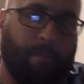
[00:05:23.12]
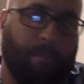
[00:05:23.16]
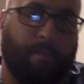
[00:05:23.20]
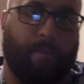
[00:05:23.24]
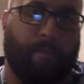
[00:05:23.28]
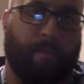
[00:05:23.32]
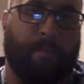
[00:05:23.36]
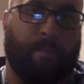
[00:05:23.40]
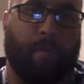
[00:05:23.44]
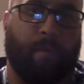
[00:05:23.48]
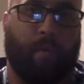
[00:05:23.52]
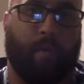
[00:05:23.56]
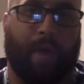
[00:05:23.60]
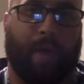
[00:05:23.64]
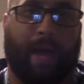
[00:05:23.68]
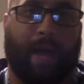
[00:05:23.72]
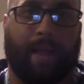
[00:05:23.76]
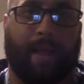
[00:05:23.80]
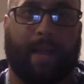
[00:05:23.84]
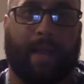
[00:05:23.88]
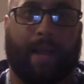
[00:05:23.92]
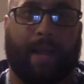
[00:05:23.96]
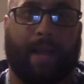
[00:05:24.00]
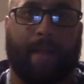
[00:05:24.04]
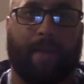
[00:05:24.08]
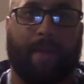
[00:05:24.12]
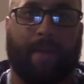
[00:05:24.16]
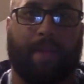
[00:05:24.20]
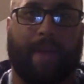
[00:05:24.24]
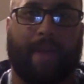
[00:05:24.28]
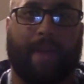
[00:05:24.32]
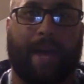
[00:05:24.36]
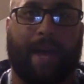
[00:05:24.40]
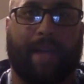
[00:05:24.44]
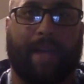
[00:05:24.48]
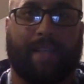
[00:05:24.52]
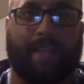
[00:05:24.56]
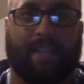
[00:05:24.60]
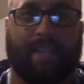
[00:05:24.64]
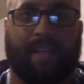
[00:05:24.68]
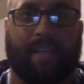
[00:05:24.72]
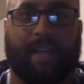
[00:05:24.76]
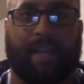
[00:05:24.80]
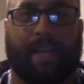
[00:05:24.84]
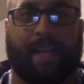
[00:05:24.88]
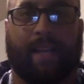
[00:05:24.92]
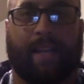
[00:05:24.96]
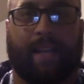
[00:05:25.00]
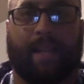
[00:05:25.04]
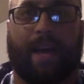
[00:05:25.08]
but what I like about that is
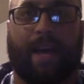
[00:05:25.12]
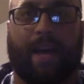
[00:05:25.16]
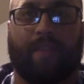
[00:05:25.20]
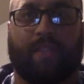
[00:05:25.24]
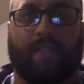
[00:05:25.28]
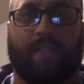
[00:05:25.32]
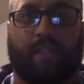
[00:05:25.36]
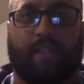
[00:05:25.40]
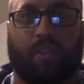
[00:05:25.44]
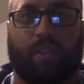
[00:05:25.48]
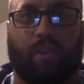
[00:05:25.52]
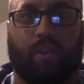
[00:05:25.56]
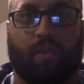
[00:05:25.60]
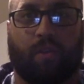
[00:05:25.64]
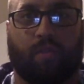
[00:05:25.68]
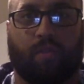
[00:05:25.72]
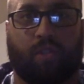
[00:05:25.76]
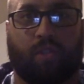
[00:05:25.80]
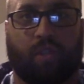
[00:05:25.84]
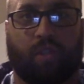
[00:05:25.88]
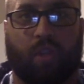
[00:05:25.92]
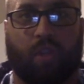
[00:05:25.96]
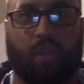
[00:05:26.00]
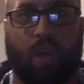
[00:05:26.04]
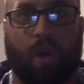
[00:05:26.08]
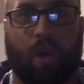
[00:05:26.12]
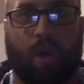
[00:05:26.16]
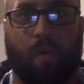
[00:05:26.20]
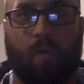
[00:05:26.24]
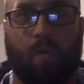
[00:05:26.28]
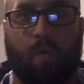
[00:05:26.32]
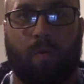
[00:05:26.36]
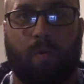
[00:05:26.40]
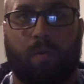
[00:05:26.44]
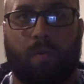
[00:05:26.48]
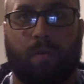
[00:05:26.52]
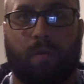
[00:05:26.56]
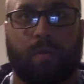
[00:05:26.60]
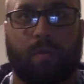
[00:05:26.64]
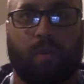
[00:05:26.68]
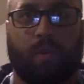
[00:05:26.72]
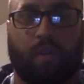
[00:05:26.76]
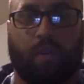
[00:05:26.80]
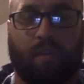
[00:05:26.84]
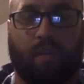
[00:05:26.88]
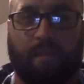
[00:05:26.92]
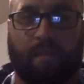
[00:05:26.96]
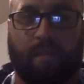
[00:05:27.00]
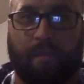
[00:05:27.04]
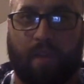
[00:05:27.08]
it allows it to go slow. So it'll
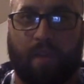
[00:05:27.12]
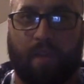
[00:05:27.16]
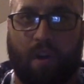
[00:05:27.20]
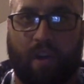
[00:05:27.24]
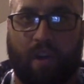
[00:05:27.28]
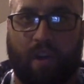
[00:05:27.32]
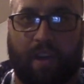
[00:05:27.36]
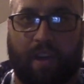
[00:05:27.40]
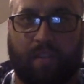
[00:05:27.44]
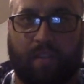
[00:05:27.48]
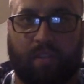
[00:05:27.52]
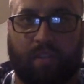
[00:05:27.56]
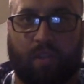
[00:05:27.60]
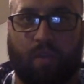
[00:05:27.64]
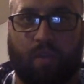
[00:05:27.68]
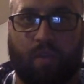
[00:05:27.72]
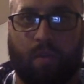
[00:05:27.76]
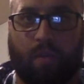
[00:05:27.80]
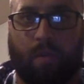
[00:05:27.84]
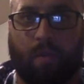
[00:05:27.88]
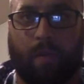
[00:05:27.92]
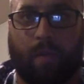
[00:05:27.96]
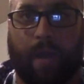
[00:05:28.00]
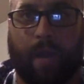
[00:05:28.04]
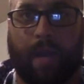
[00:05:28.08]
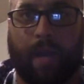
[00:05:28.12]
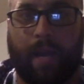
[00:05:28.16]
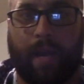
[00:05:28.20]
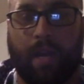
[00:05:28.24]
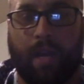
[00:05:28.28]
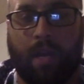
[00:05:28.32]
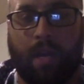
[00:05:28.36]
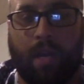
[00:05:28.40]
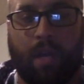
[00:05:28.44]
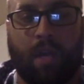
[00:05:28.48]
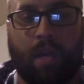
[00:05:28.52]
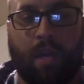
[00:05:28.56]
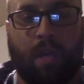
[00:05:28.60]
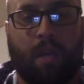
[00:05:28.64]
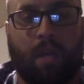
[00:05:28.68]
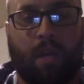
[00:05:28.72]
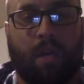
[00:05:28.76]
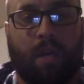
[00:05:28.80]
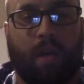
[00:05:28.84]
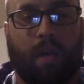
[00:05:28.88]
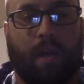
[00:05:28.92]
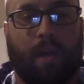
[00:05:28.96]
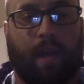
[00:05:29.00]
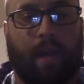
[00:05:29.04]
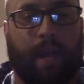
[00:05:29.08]
fall at a slower rate,
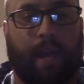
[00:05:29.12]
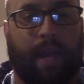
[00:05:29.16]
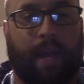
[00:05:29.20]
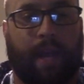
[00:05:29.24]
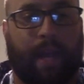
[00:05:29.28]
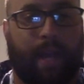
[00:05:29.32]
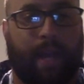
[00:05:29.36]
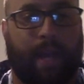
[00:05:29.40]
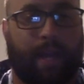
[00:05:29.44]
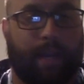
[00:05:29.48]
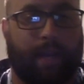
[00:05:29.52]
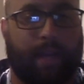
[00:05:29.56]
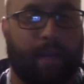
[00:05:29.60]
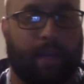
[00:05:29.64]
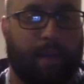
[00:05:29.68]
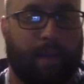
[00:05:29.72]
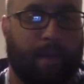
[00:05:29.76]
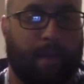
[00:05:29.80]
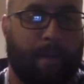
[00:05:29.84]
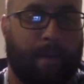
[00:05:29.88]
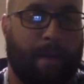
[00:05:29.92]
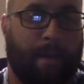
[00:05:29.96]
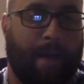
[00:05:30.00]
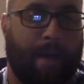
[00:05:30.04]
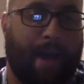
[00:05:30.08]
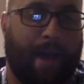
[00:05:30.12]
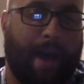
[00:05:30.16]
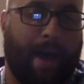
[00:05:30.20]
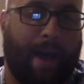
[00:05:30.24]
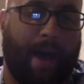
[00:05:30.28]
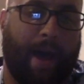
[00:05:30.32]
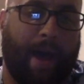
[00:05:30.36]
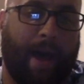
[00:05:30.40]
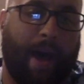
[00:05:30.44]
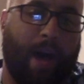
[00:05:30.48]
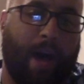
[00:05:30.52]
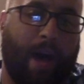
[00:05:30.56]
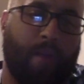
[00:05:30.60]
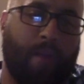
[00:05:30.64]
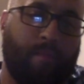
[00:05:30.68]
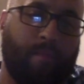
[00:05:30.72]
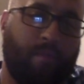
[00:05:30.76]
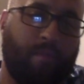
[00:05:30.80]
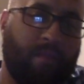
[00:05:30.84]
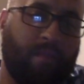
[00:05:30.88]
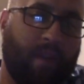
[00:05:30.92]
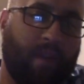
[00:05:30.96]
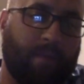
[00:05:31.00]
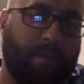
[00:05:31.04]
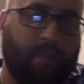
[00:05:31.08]
and I'll move
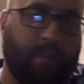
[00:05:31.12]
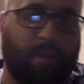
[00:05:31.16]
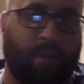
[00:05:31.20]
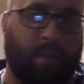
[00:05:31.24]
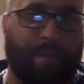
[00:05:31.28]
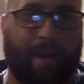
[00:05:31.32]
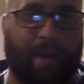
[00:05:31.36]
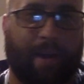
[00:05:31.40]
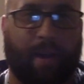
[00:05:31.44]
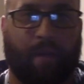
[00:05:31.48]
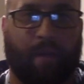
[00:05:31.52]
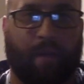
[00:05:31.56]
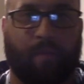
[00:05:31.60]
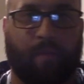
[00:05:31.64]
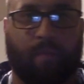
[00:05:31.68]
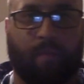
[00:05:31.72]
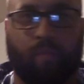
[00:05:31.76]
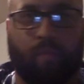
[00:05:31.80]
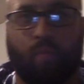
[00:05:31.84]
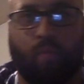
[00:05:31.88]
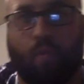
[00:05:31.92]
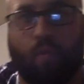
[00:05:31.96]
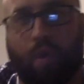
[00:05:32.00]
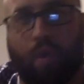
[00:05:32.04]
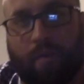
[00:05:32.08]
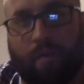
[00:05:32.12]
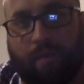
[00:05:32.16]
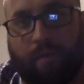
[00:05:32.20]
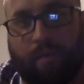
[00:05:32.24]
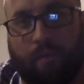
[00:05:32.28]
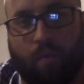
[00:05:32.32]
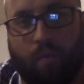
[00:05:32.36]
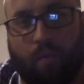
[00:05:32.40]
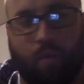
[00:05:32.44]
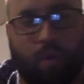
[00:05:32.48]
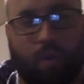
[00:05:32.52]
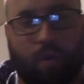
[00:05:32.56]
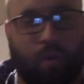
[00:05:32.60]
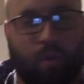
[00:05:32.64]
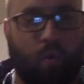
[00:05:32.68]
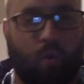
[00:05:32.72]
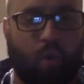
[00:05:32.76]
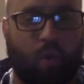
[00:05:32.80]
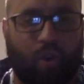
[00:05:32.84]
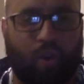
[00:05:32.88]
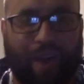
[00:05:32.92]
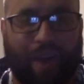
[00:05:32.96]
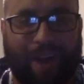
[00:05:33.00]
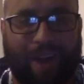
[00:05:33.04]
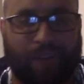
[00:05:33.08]
up to about a
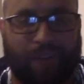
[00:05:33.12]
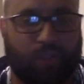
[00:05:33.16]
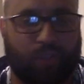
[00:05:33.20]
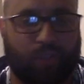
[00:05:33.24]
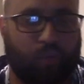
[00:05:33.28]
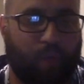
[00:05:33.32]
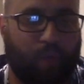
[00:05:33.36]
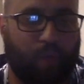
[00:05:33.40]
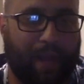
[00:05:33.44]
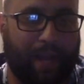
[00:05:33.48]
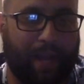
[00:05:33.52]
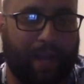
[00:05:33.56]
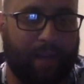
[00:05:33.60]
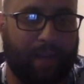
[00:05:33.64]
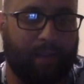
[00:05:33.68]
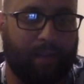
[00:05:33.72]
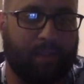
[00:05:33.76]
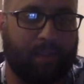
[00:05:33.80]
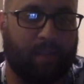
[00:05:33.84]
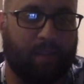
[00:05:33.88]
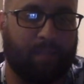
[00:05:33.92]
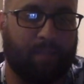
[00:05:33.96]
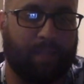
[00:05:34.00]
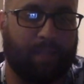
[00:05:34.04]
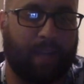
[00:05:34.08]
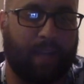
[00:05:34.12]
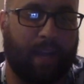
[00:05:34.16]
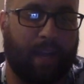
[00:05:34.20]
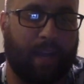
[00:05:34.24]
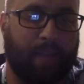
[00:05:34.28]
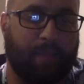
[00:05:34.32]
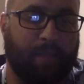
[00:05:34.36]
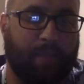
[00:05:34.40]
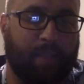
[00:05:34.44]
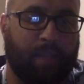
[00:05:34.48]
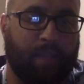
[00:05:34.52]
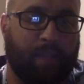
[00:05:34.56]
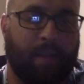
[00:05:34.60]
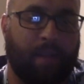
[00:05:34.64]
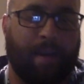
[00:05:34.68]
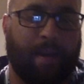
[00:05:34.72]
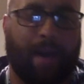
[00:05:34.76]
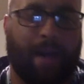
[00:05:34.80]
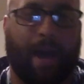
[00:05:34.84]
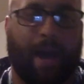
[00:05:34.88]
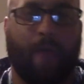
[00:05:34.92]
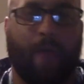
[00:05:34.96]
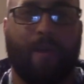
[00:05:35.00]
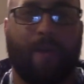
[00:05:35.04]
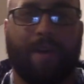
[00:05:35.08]
1/4 ounce weight sometimes.
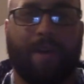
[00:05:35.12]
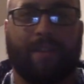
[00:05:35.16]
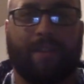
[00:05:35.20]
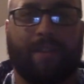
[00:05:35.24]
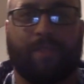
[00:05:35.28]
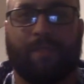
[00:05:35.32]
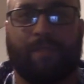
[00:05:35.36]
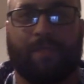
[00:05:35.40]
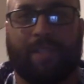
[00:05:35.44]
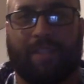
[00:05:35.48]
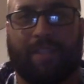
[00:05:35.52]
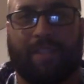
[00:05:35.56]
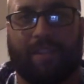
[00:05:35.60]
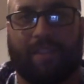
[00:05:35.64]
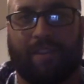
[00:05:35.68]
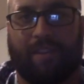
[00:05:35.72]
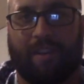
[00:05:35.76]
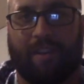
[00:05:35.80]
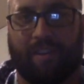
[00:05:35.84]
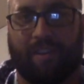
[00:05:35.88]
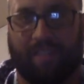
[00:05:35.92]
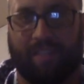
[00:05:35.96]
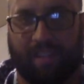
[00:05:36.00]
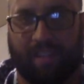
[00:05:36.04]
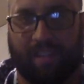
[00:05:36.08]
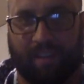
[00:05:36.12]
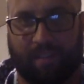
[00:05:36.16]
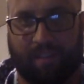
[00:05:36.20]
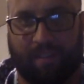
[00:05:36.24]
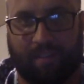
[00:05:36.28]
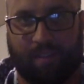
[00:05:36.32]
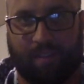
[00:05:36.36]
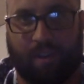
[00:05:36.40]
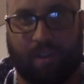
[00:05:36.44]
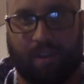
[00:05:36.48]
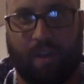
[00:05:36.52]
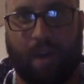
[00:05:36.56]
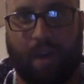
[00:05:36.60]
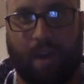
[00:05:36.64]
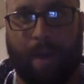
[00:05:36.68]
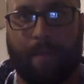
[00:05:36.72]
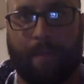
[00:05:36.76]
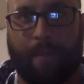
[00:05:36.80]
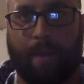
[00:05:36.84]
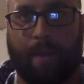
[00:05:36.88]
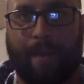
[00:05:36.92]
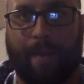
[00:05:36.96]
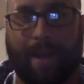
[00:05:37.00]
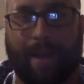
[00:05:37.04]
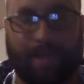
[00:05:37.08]
I want to switch to tungsten, so I'm going
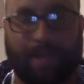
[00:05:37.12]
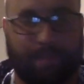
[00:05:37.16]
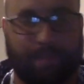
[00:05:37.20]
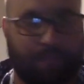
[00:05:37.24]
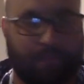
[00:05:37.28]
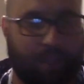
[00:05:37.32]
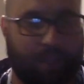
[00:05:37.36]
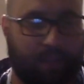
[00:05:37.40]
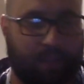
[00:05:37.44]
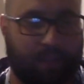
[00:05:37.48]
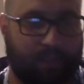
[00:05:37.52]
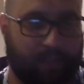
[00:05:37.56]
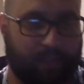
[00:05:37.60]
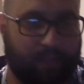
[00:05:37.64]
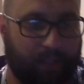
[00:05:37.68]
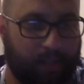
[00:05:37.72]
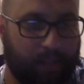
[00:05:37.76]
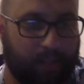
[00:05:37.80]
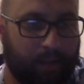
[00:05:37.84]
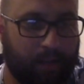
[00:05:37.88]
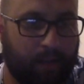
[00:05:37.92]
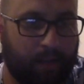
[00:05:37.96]
to buy some tungsten.